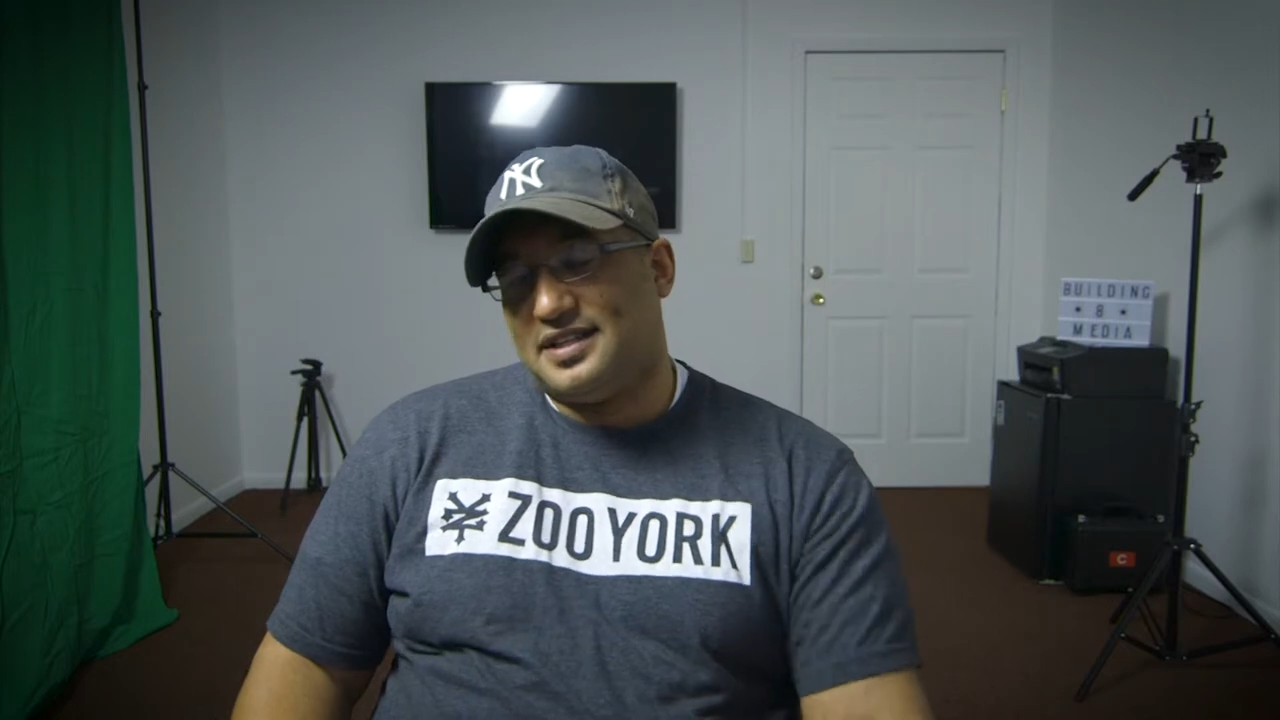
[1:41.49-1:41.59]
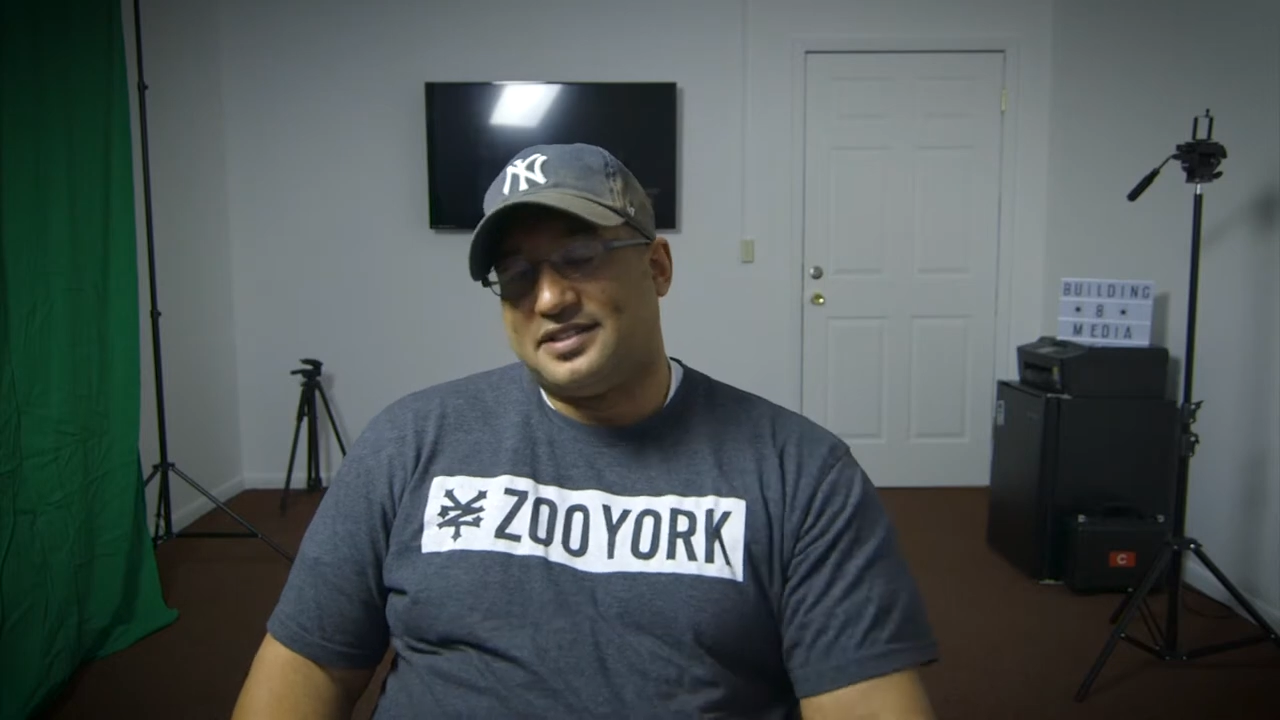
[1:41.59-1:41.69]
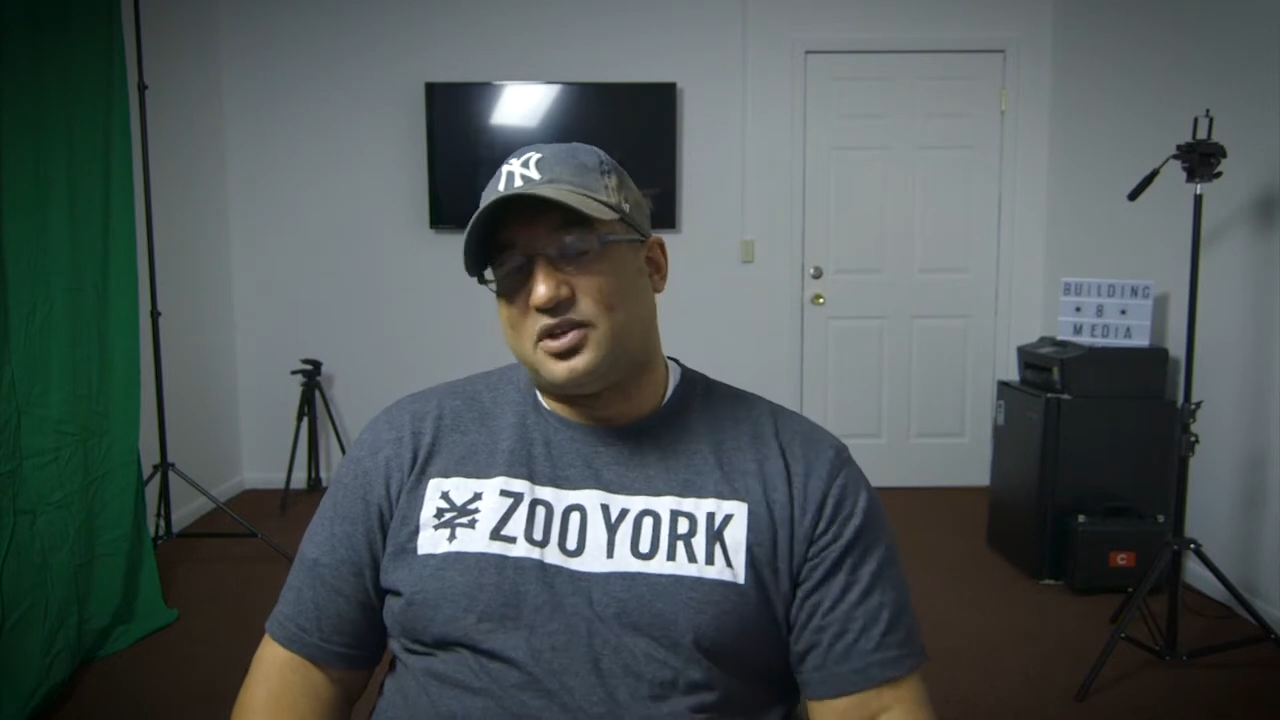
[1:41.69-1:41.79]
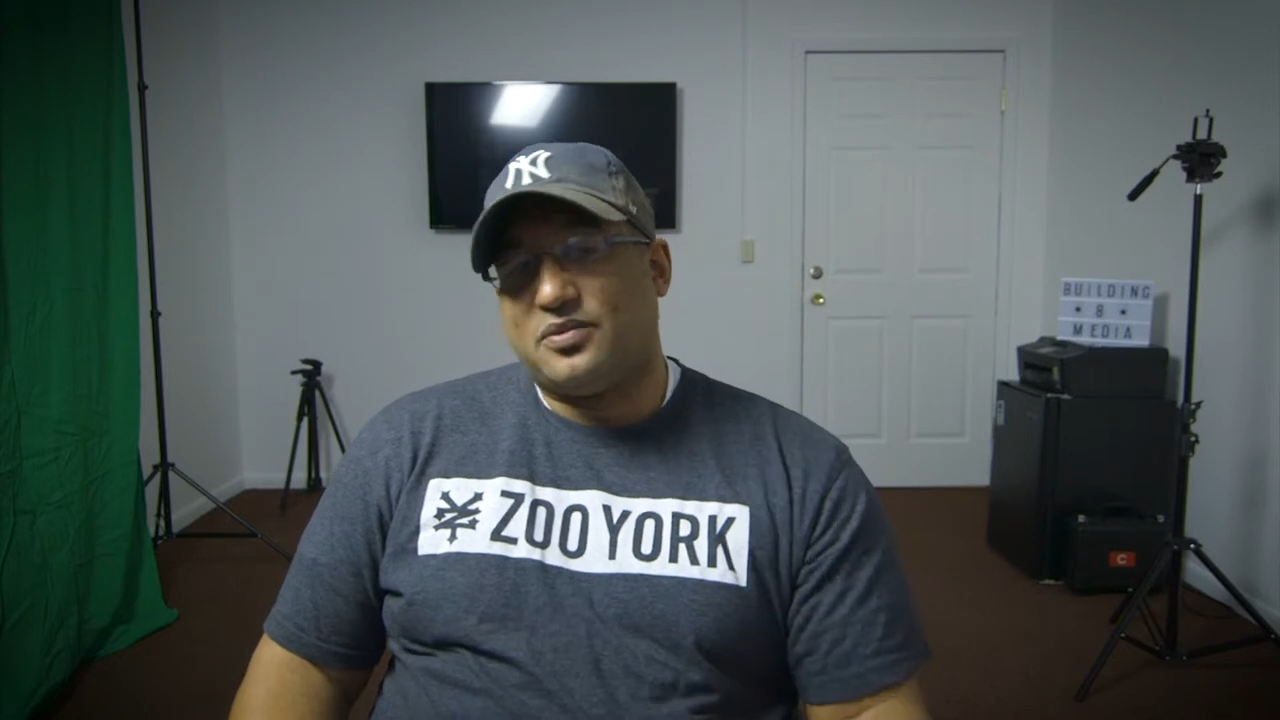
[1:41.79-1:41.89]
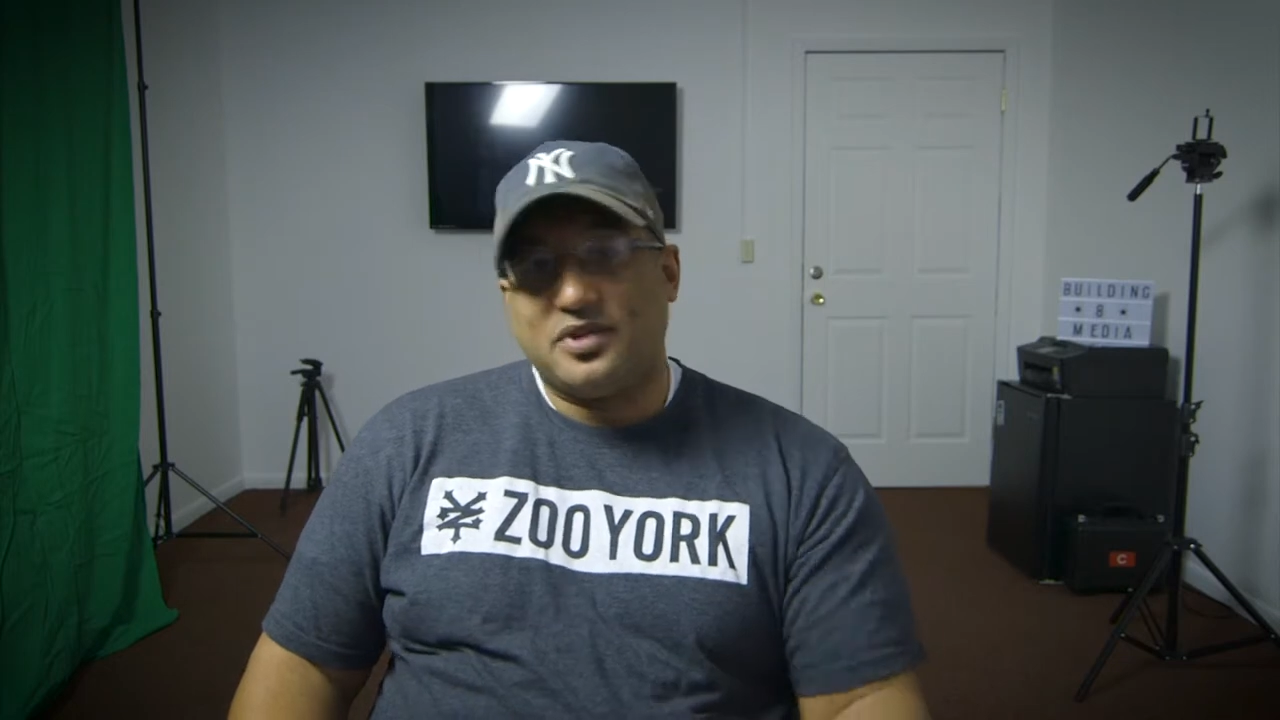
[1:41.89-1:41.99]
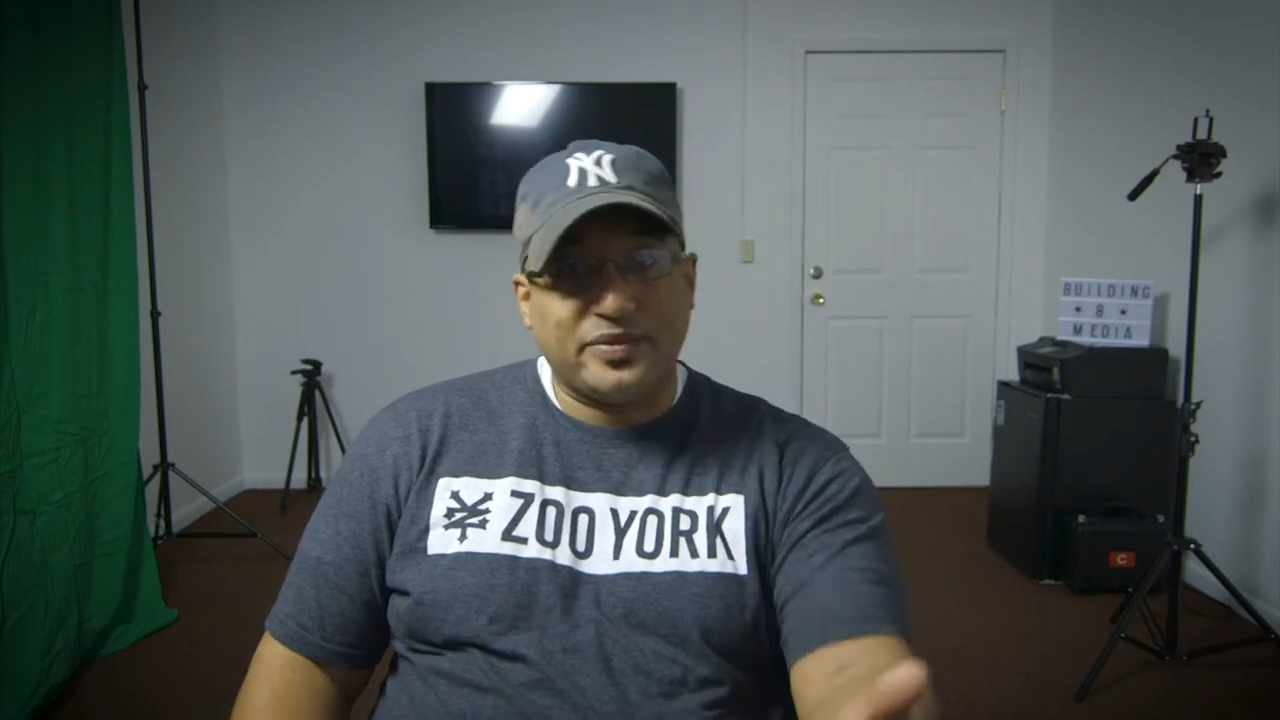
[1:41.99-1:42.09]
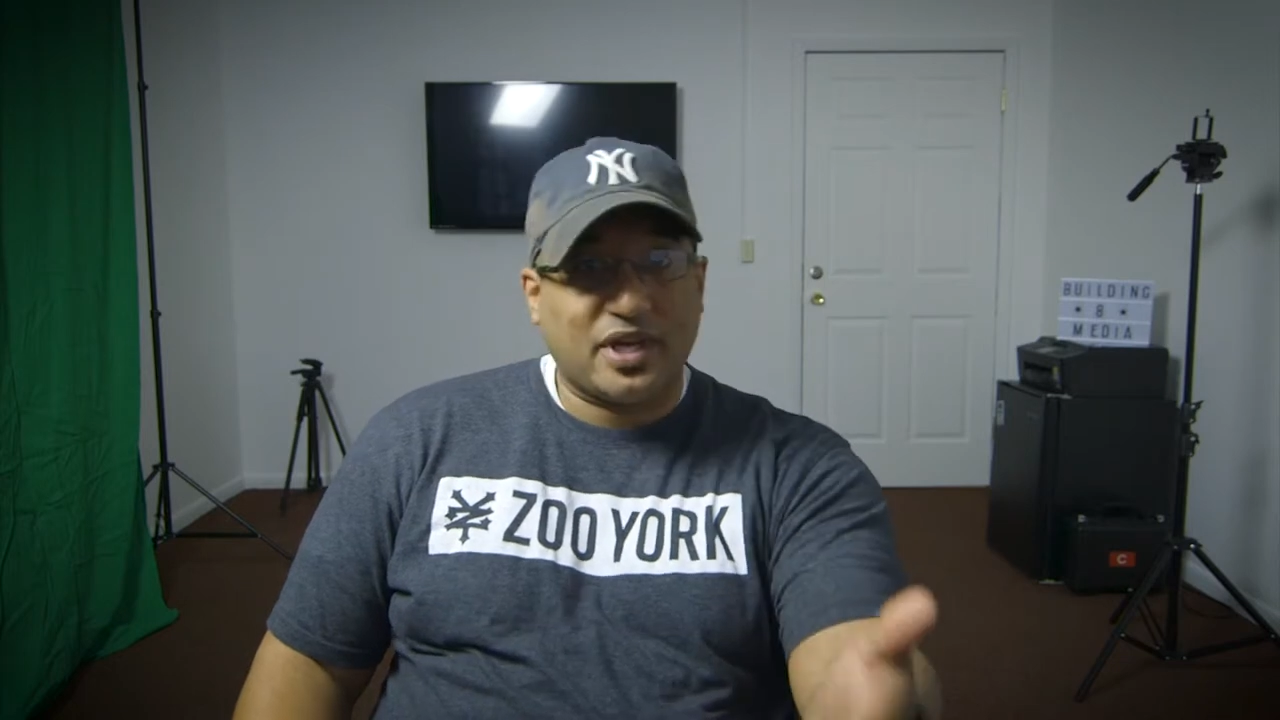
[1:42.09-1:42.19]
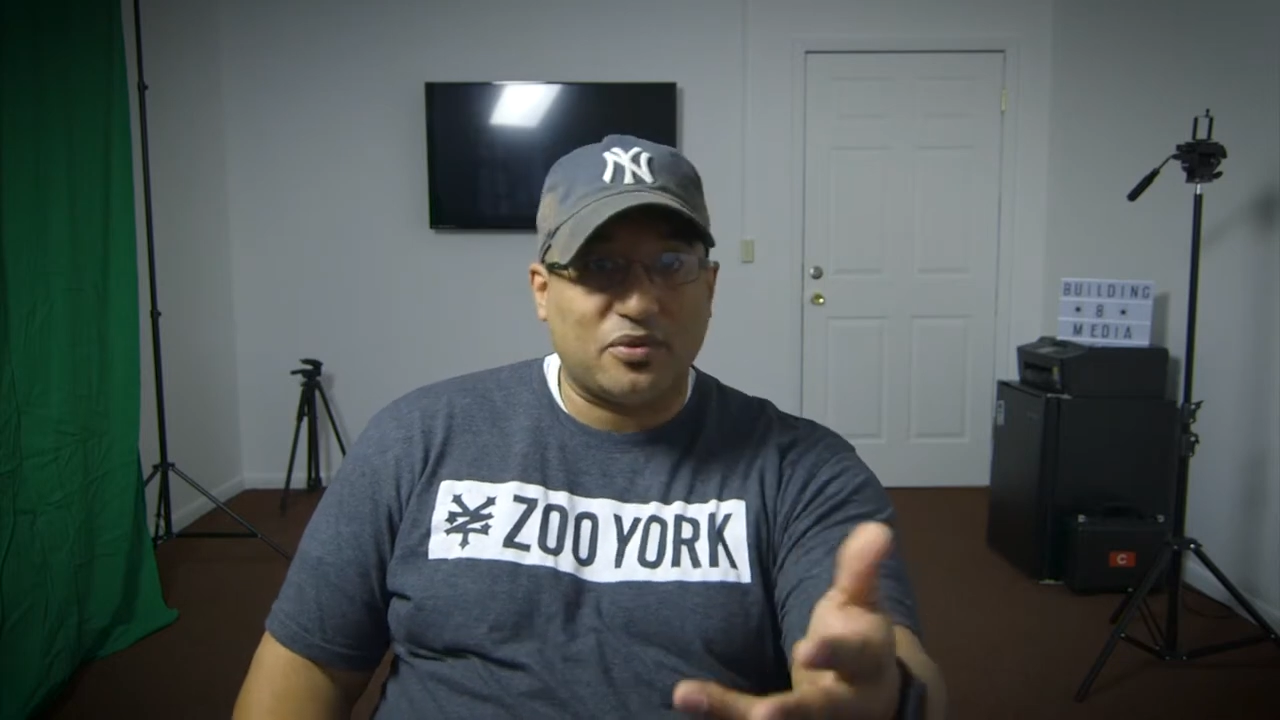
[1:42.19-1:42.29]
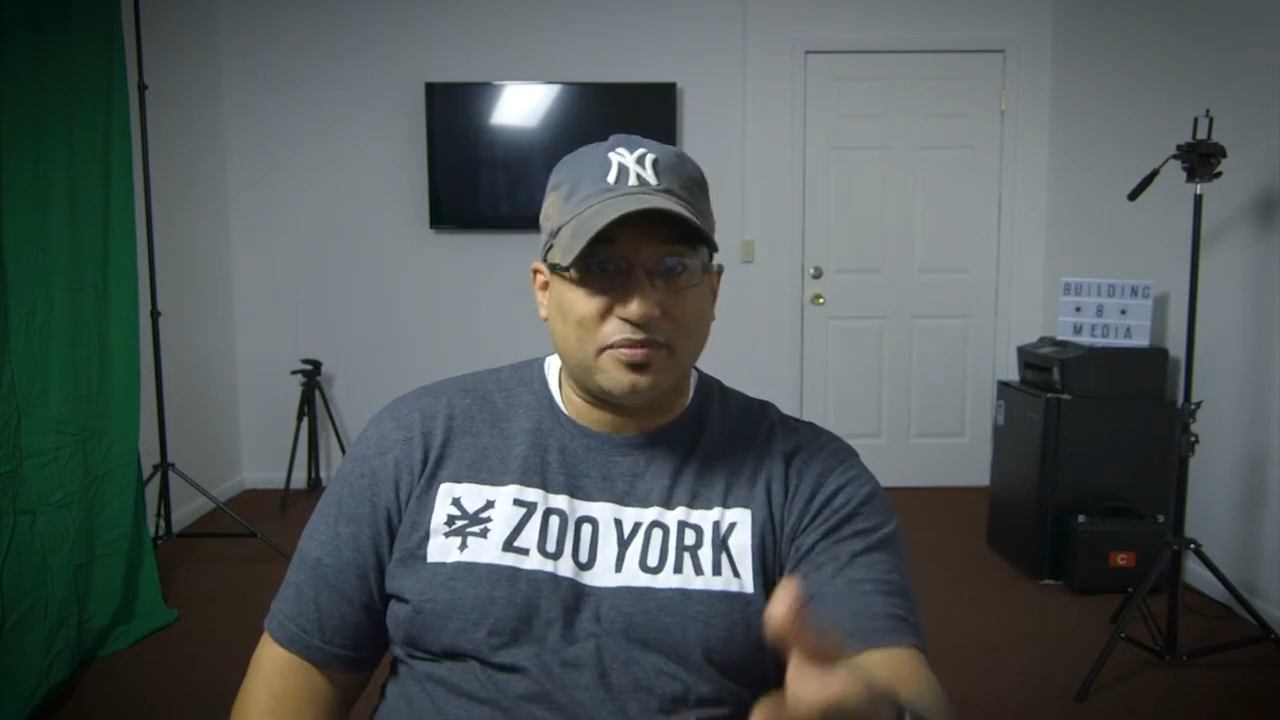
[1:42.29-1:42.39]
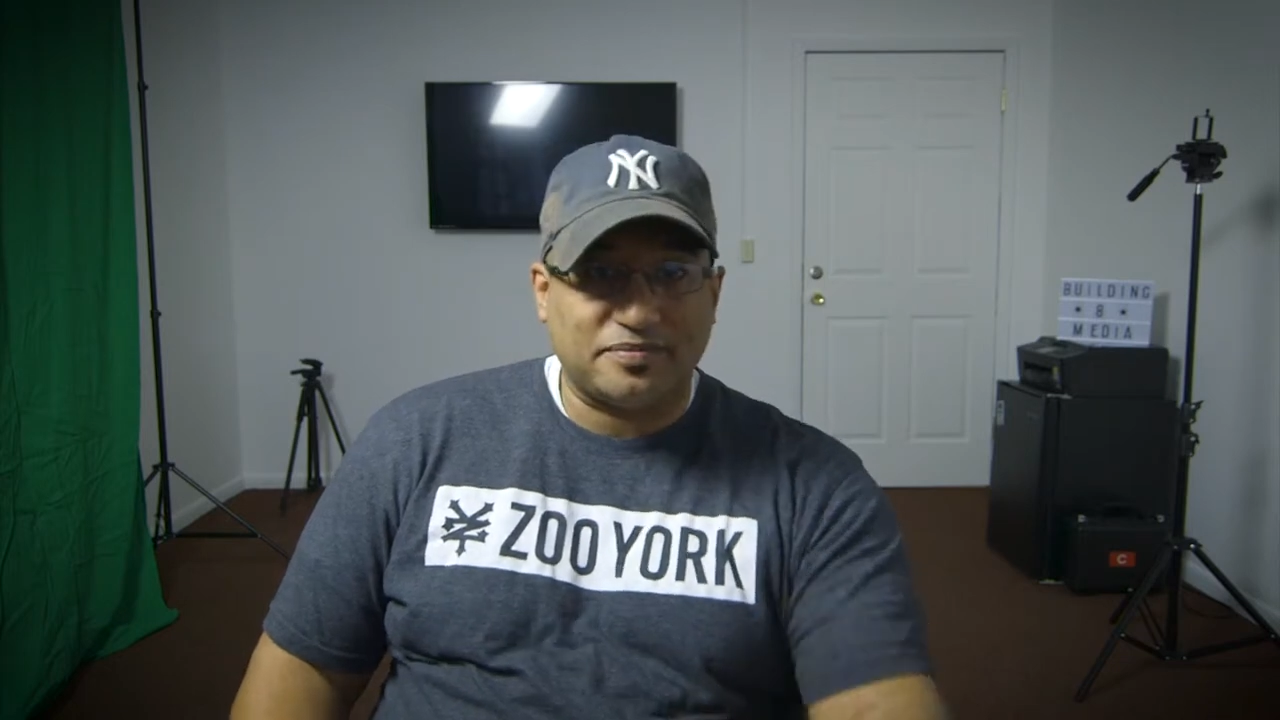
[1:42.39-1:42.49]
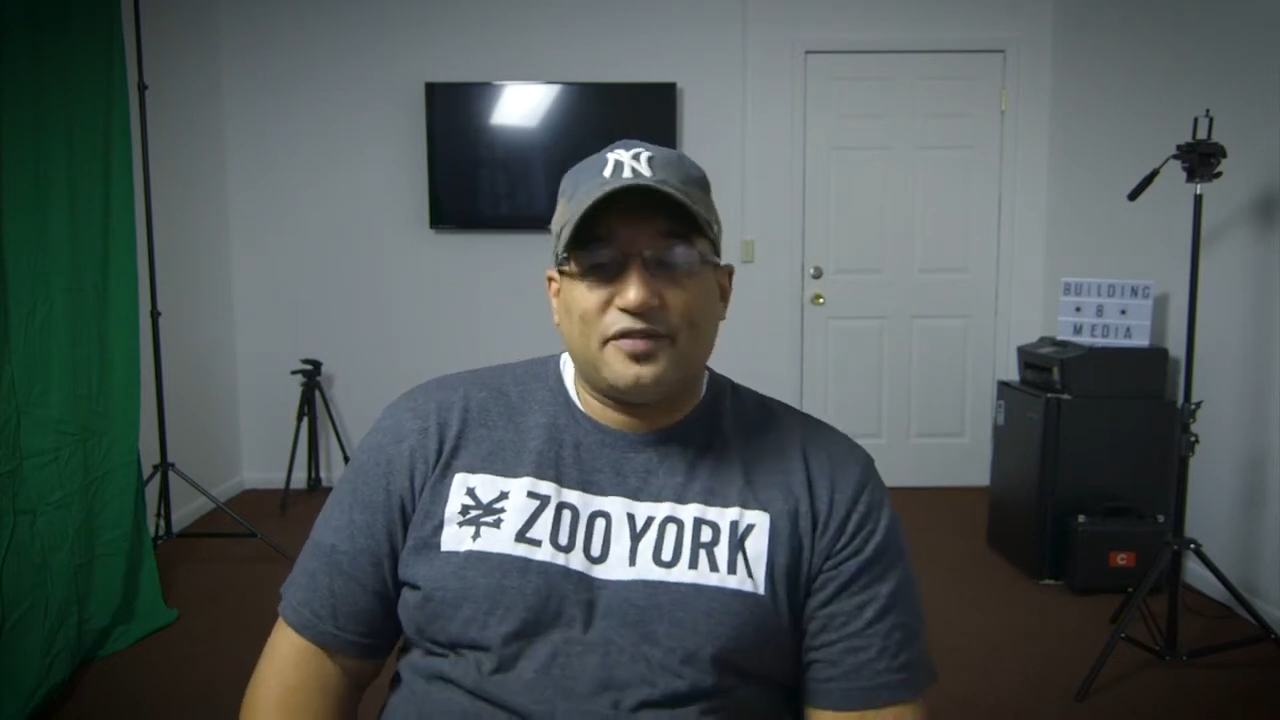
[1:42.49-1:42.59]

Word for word: So here we go.